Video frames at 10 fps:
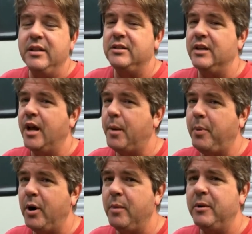it's not a
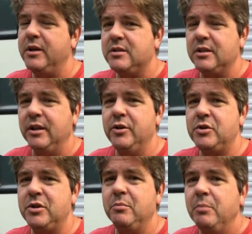permanent
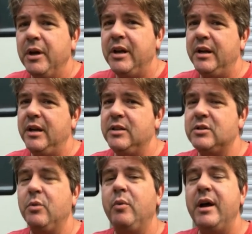solution, but it
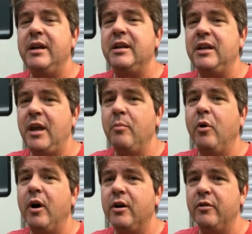is a way to keep
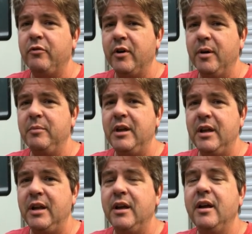water from
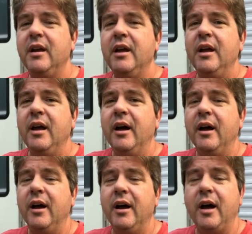getting
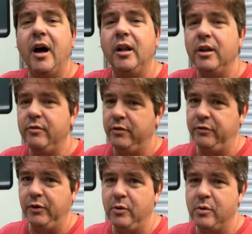uh, all over the
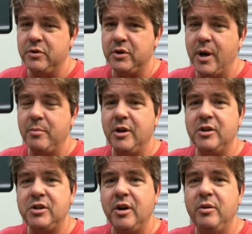floor. So I'm going
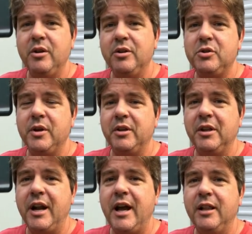to show you the trick
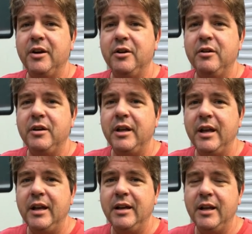that I learned
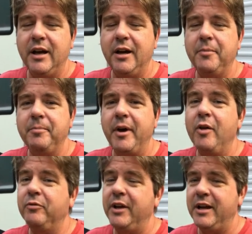and um,
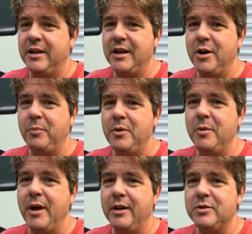hopefully that can help
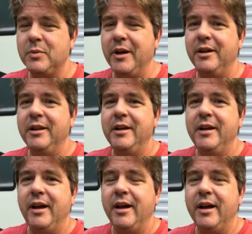you out as well.
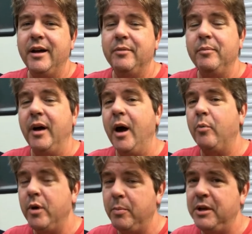Um, I
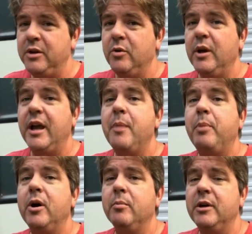will be doing a
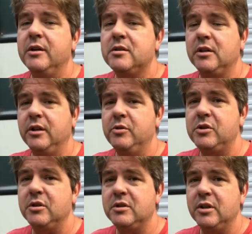permanent
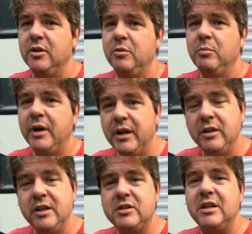solution soon,
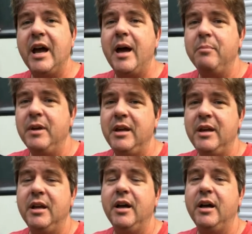but this got
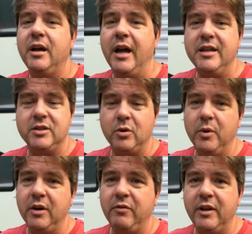me uh, as a
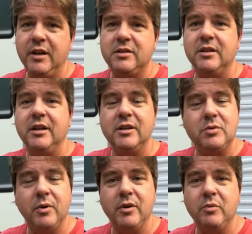quick fix and
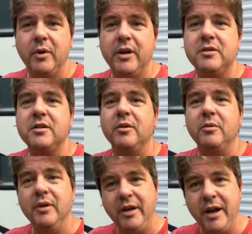it's worked well.
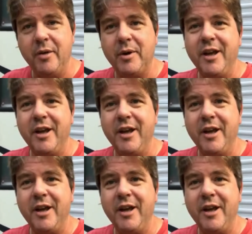So here we